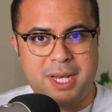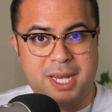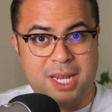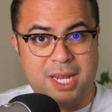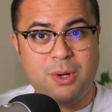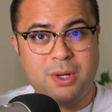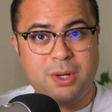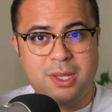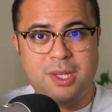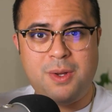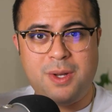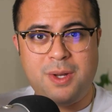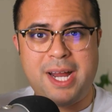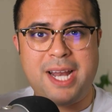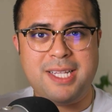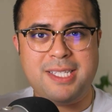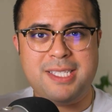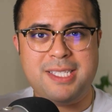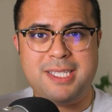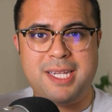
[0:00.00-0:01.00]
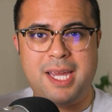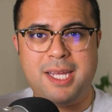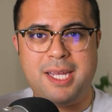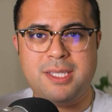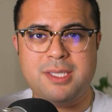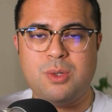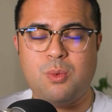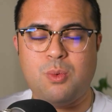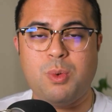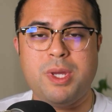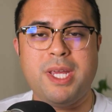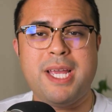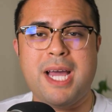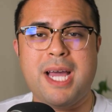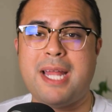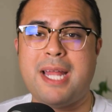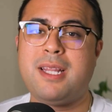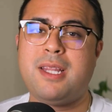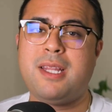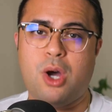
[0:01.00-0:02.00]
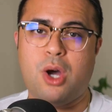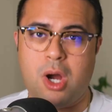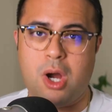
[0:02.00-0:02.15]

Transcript: but here in the United States, we got the